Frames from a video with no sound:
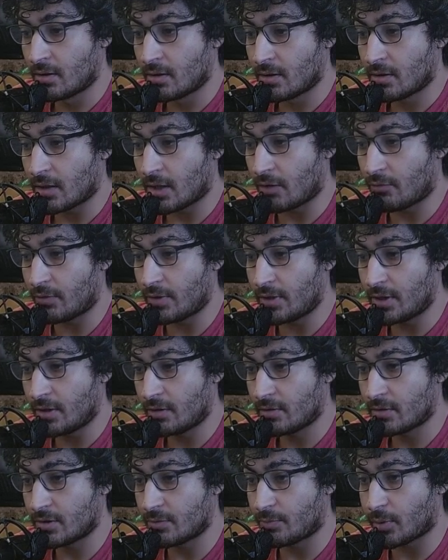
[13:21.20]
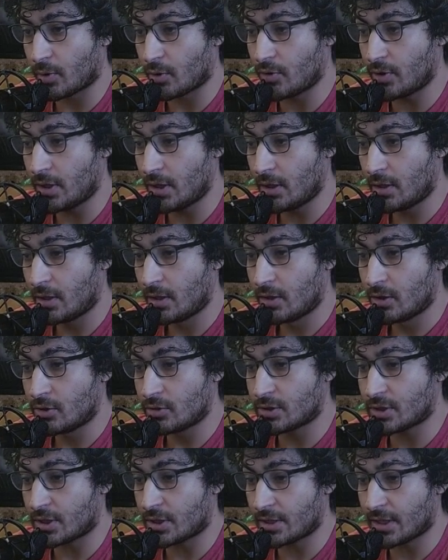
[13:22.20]
I win. Deploy.
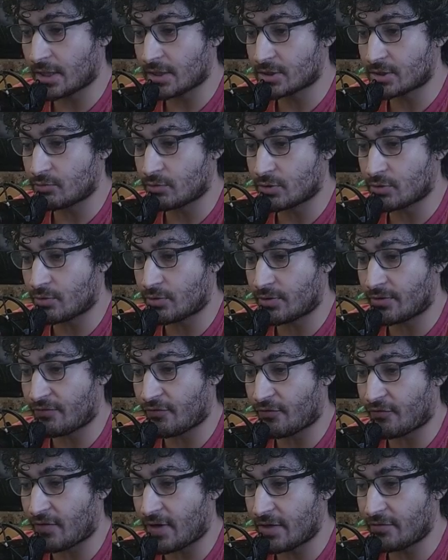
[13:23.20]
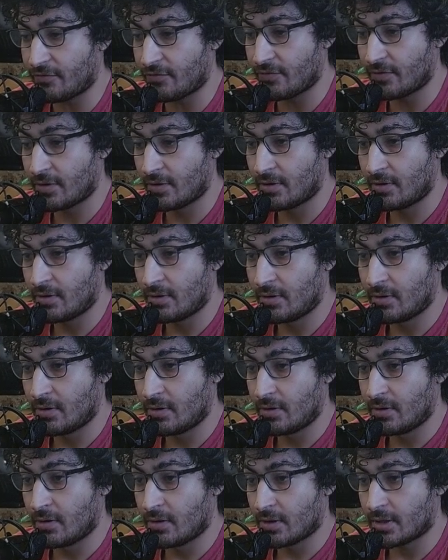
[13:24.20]
Use card action. 1, 2, 3, 4, 5.
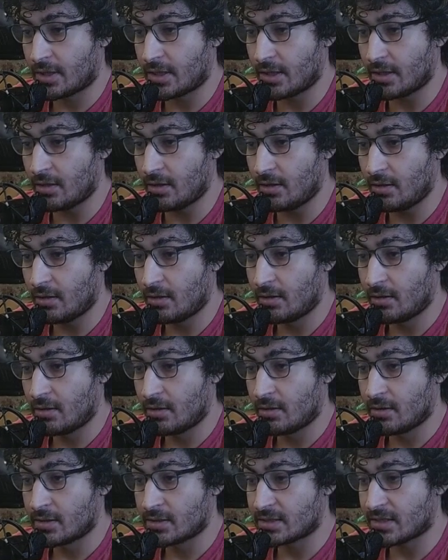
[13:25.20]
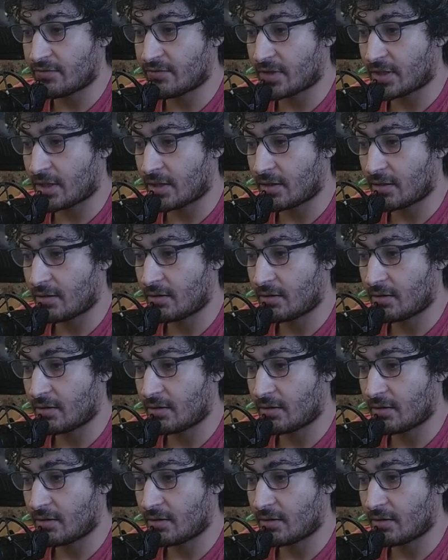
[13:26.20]
Kill. 7k.